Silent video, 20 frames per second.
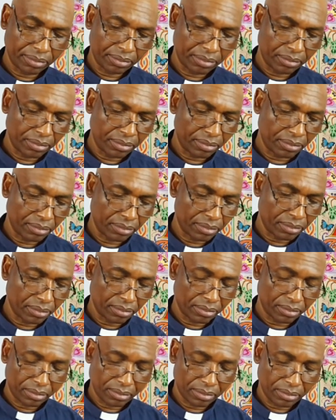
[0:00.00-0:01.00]

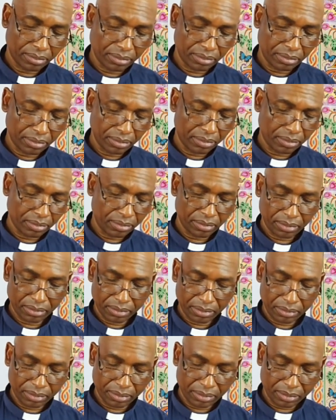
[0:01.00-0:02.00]

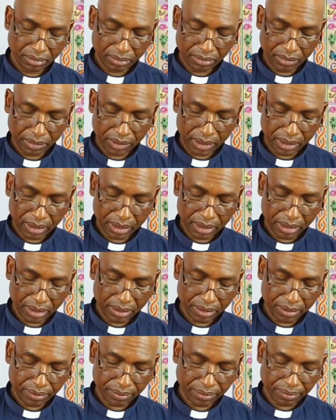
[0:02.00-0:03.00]

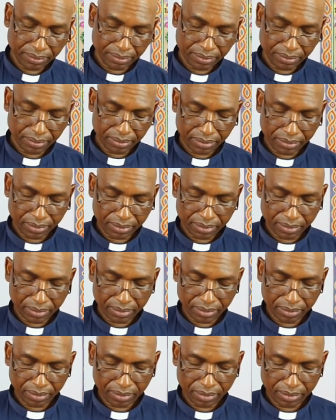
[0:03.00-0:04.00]

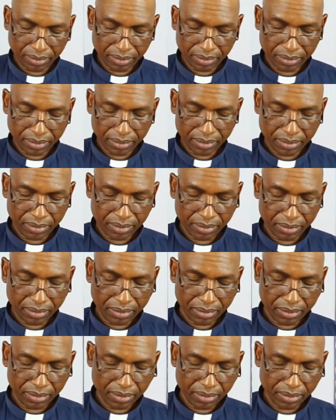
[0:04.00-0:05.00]

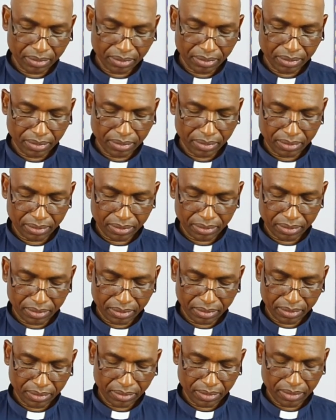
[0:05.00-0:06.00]

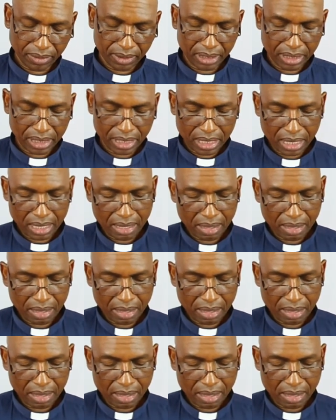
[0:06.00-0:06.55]
[no speech]